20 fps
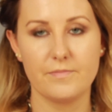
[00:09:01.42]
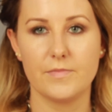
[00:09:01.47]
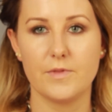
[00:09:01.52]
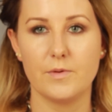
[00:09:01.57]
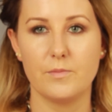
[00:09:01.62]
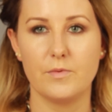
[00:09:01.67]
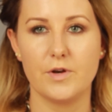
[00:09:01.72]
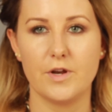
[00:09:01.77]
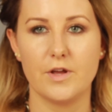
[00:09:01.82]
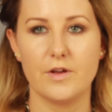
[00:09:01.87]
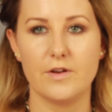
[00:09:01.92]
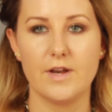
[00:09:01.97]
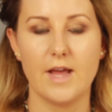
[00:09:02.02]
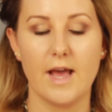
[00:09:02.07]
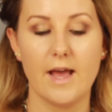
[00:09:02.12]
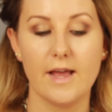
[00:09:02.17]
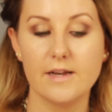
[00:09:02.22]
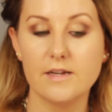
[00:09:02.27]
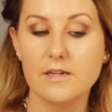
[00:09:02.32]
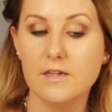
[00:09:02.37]
the
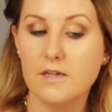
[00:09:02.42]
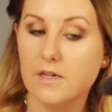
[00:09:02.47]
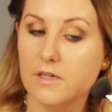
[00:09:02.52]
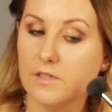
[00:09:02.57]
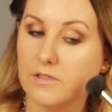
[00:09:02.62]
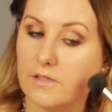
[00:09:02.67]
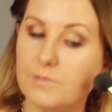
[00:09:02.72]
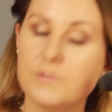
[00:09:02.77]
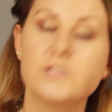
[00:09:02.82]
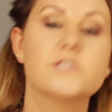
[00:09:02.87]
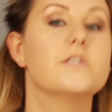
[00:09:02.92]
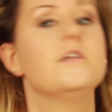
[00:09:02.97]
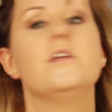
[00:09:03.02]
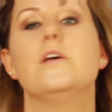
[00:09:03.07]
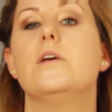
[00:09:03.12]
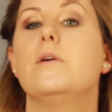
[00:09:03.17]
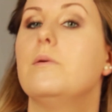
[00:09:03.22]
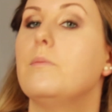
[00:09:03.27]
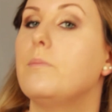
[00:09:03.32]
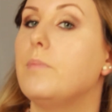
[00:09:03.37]
109. So I'm just going
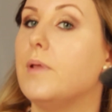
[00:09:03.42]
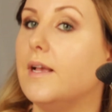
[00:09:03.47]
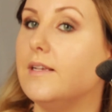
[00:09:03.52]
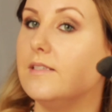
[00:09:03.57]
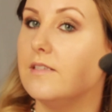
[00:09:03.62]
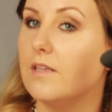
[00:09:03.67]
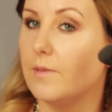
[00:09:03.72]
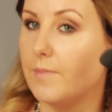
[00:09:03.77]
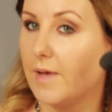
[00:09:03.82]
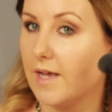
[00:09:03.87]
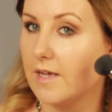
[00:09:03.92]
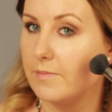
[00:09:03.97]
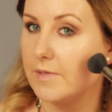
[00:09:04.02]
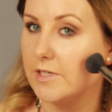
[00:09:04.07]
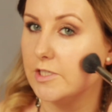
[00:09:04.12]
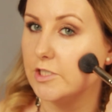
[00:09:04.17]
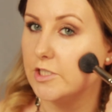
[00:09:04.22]
to place it on the back of my